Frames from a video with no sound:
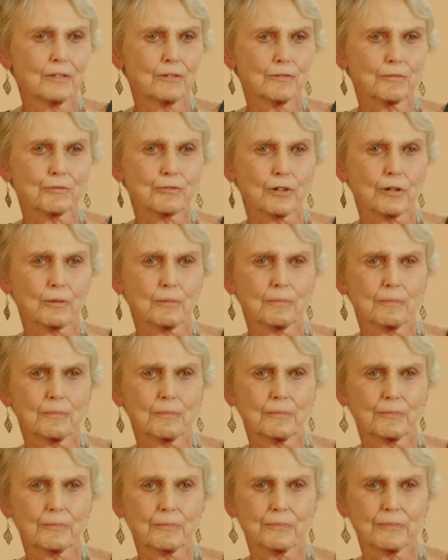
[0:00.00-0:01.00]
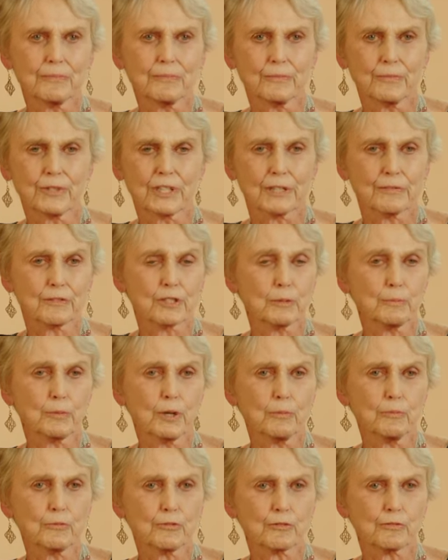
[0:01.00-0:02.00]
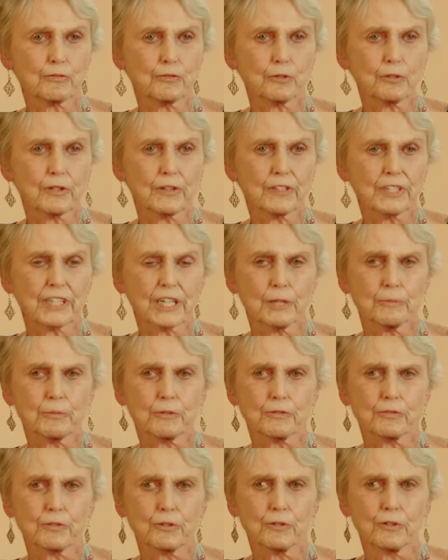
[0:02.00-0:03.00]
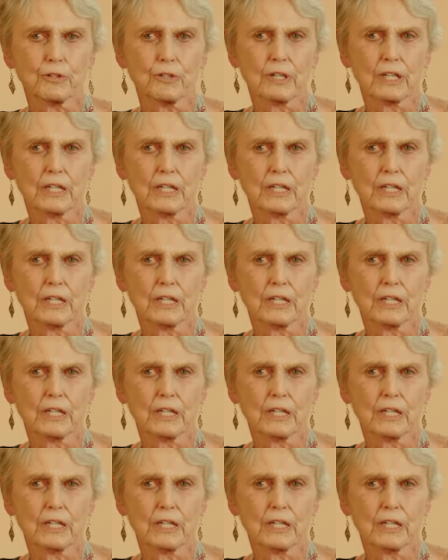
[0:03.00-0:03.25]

from wherever the bombs had fallen the night before.